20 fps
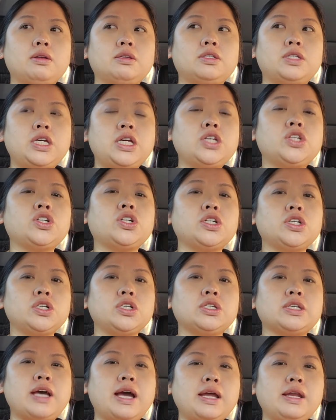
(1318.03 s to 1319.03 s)

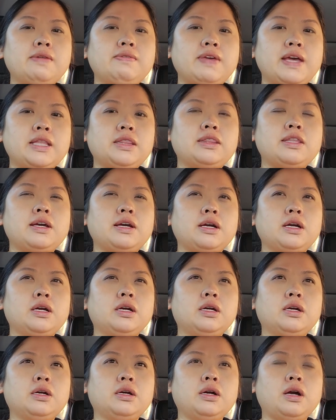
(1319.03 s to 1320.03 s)
teachers kind of get
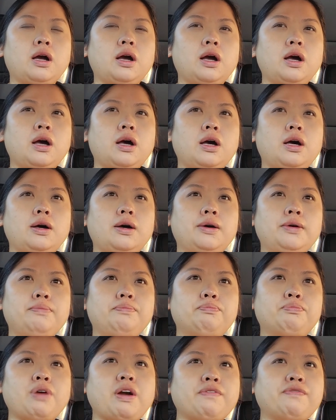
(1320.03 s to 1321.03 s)
their uh,
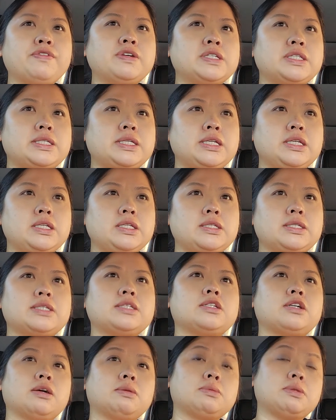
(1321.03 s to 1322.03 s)
preferences
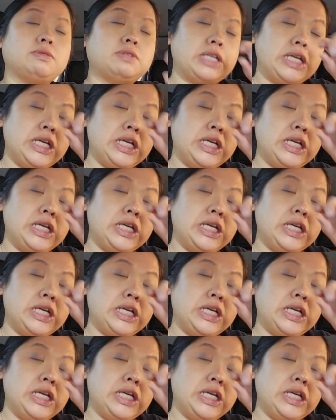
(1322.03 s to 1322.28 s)
in terms of